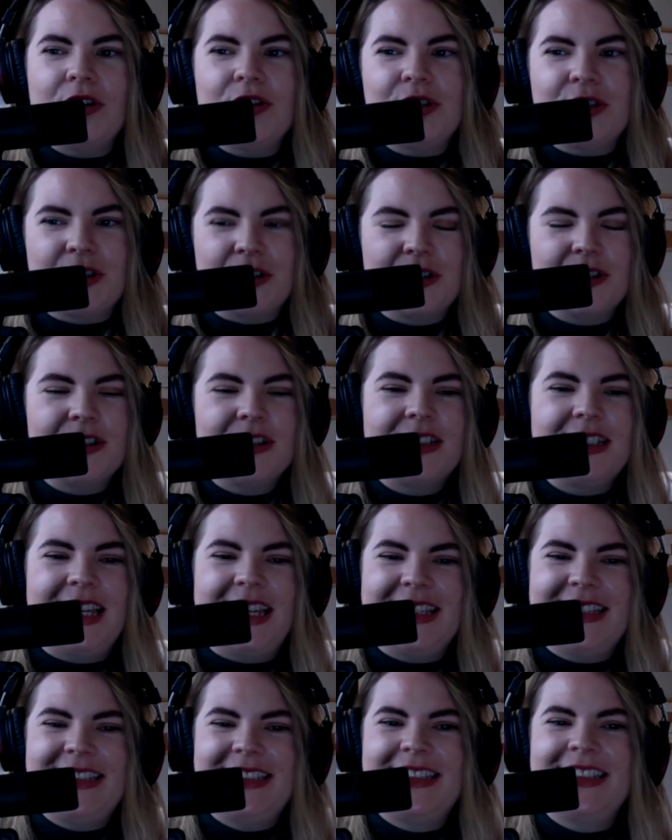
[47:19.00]
altar. on the wall,
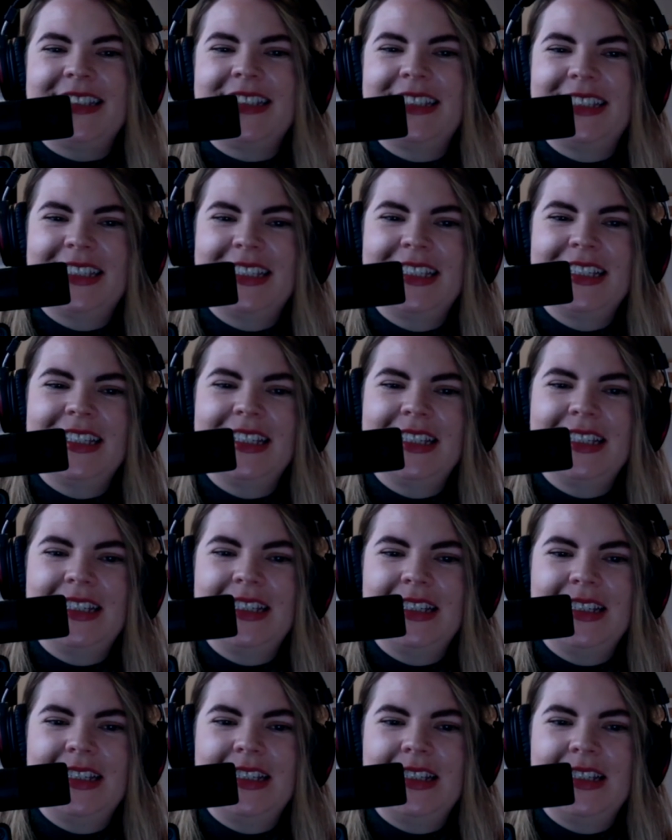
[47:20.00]
or is that the
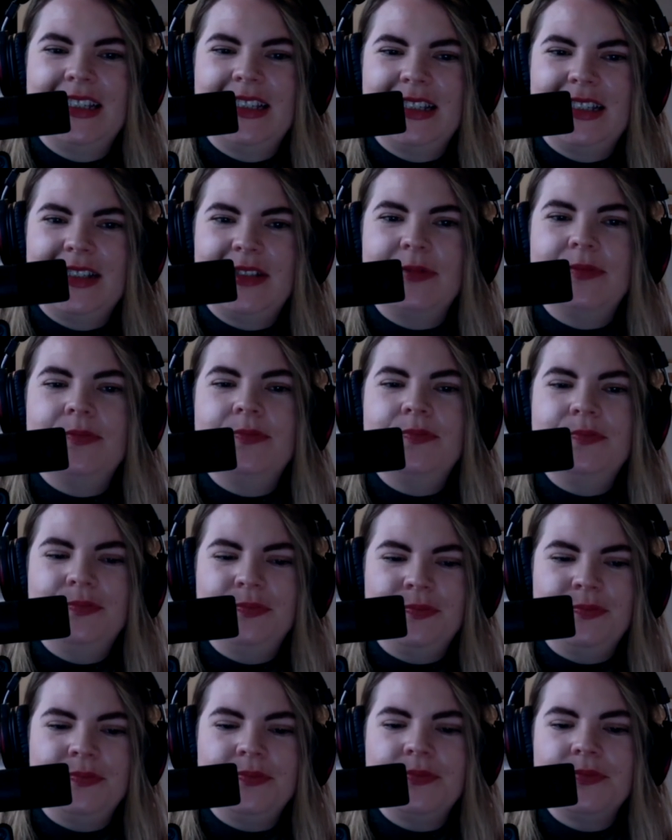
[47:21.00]
the altar?
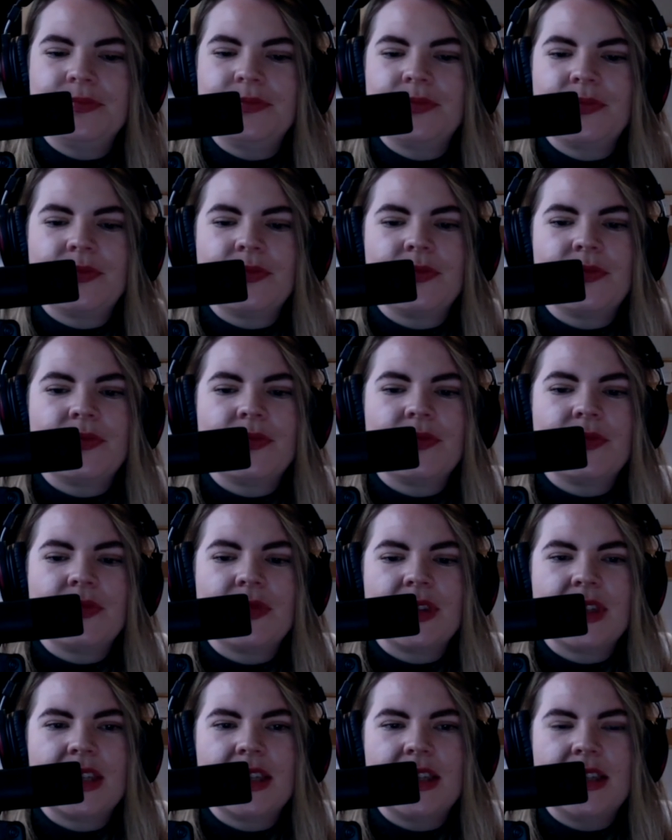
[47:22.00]
Mm-hmm. Very nice,
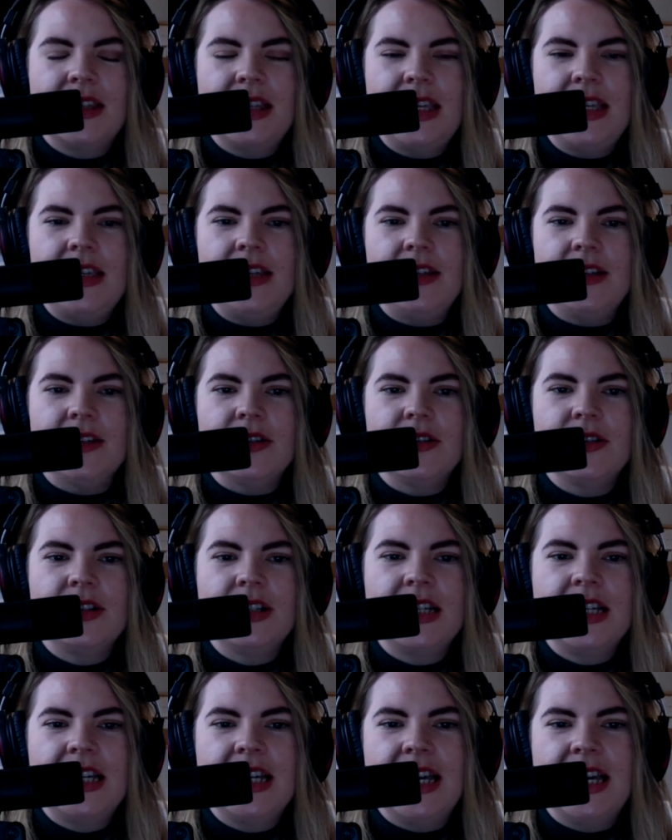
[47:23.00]
very nice. Thank you.
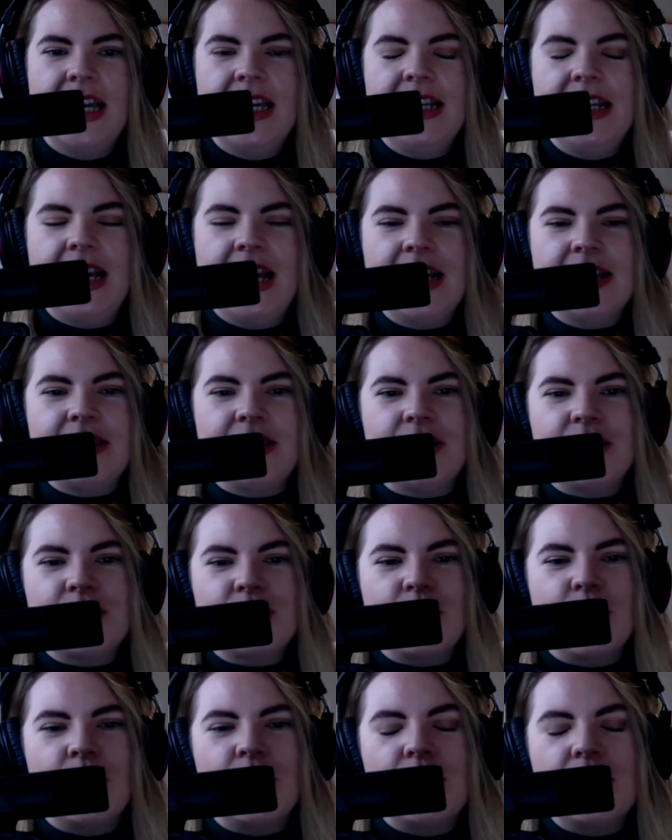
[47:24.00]
And it has a
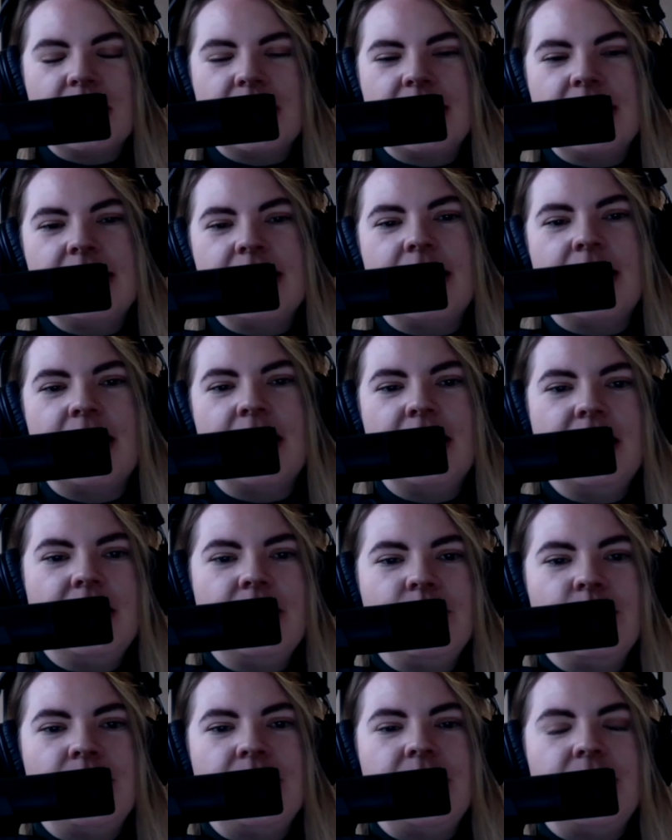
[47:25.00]
scroll
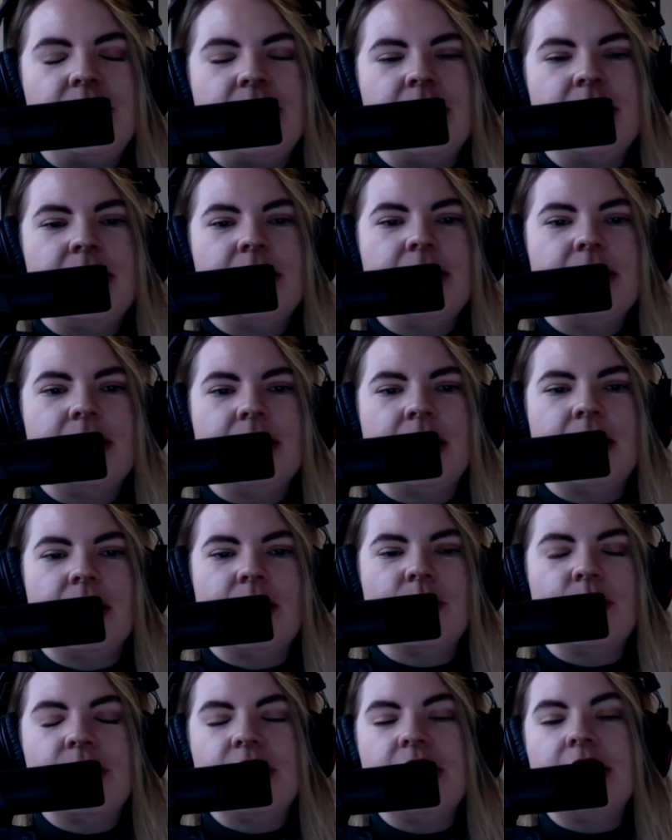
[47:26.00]
inside, which is
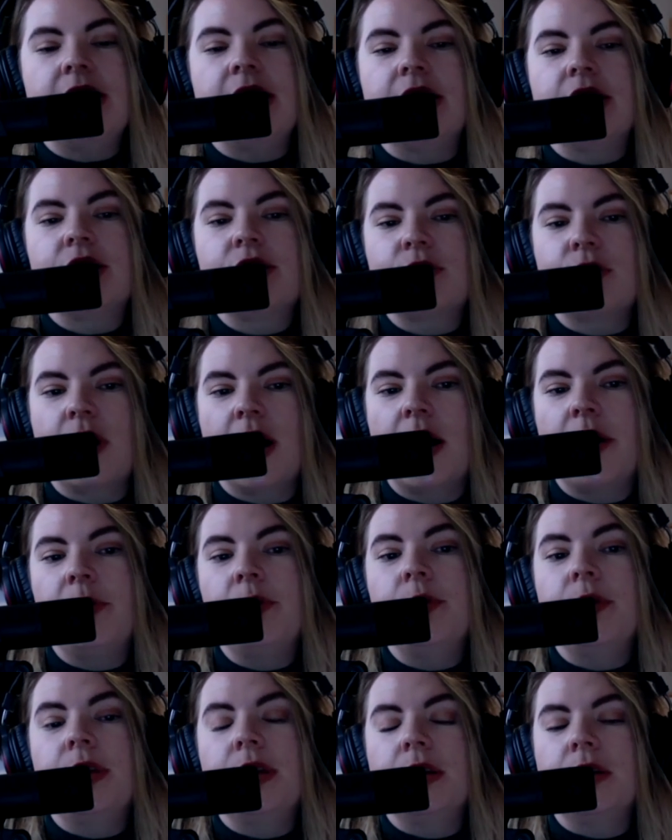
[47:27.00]
uh, which is
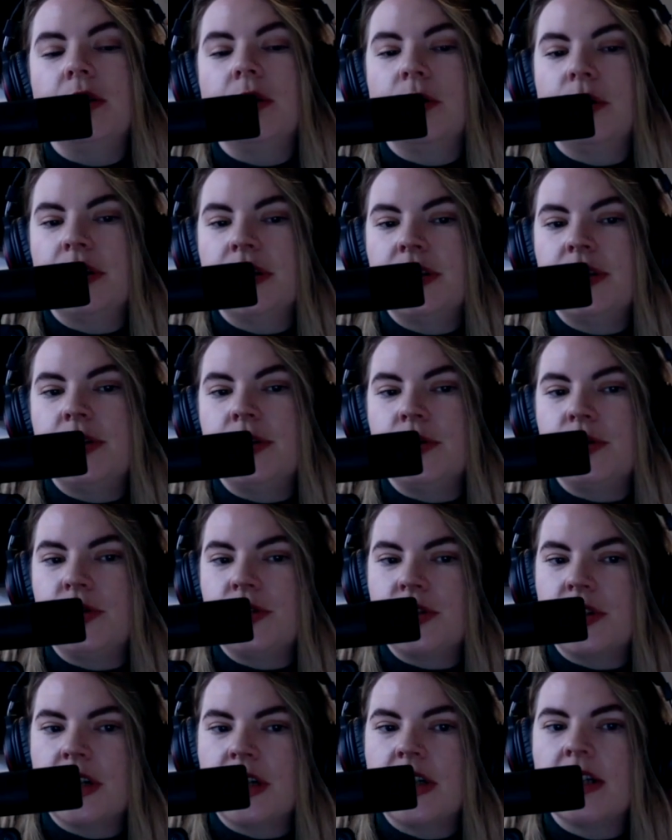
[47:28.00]
inscribed with the Lotus
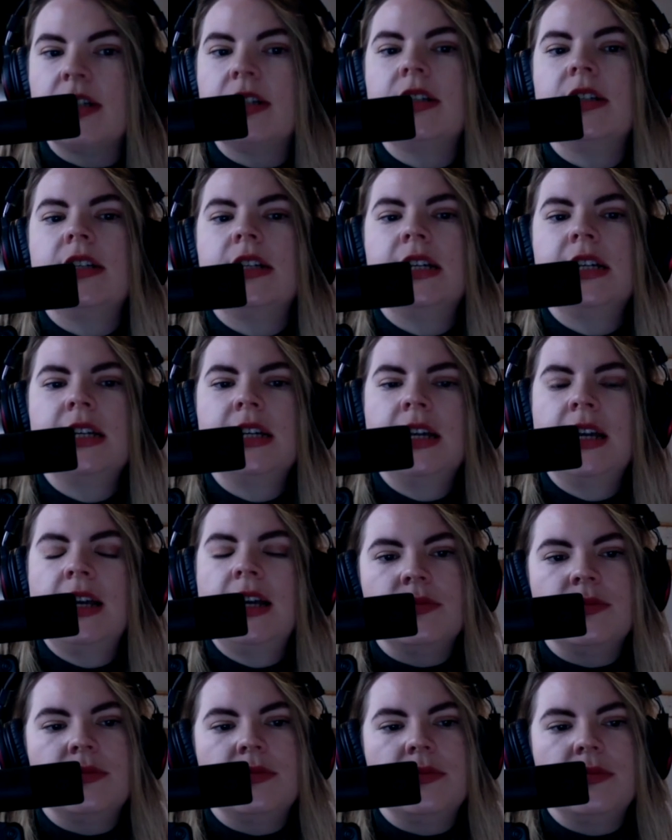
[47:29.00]
Sutra
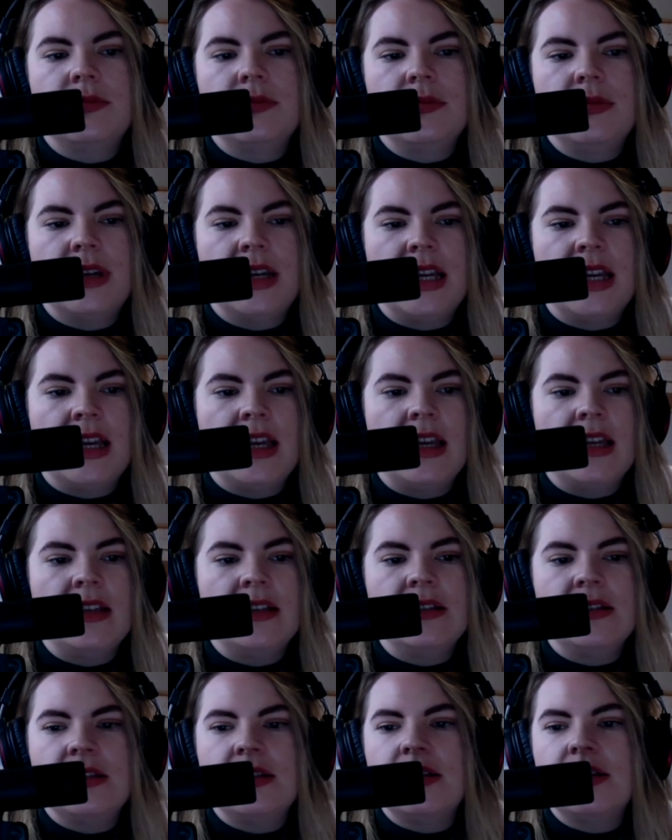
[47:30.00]

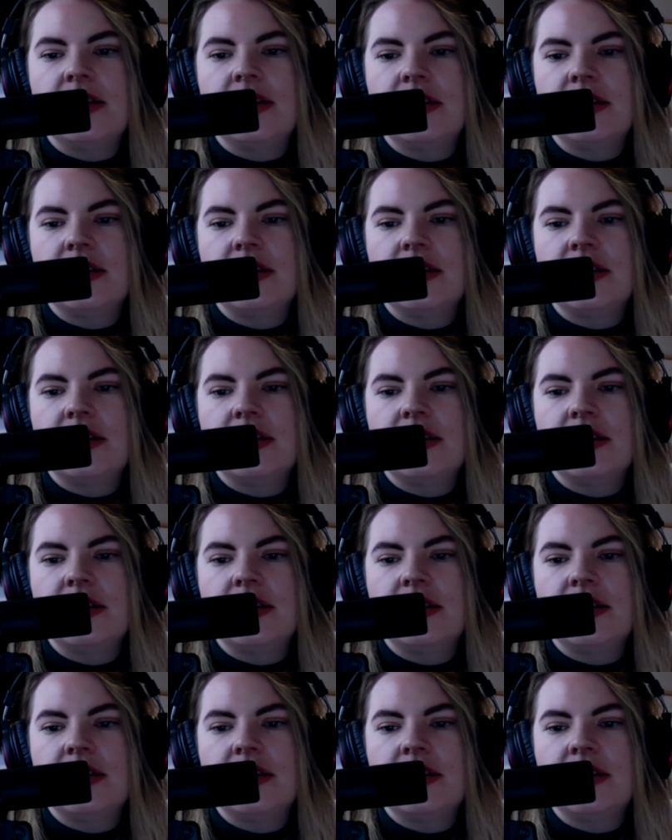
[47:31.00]
and